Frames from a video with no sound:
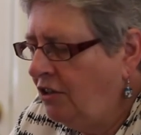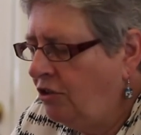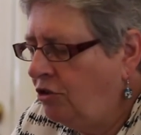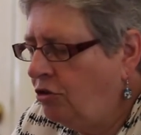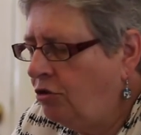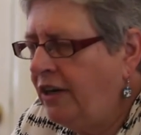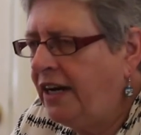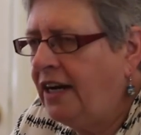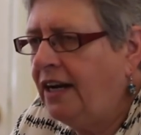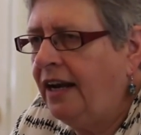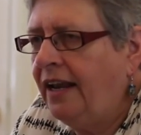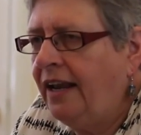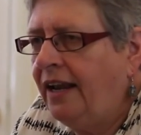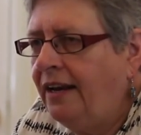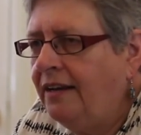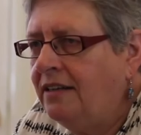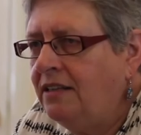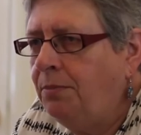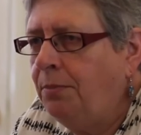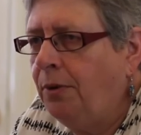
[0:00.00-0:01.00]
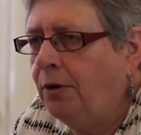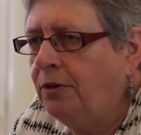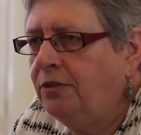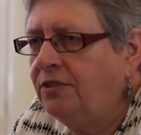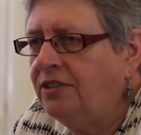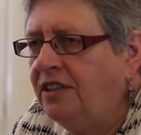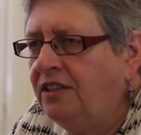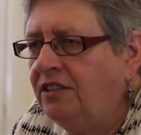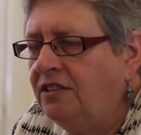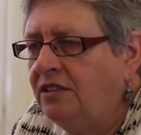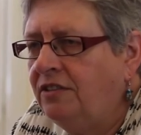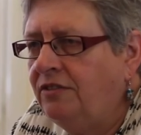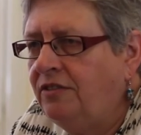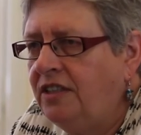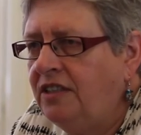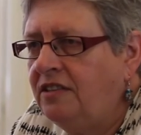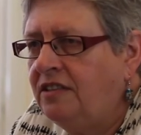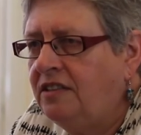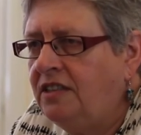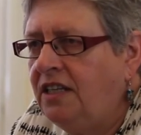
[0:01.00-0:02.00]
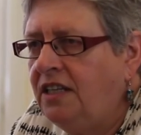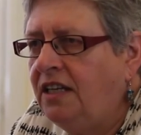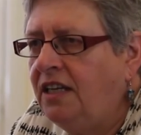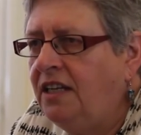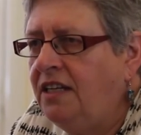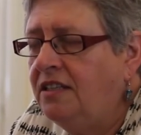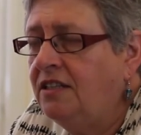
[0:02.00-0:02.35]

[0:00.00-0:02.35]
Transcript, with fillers: trickling deposits of this sticky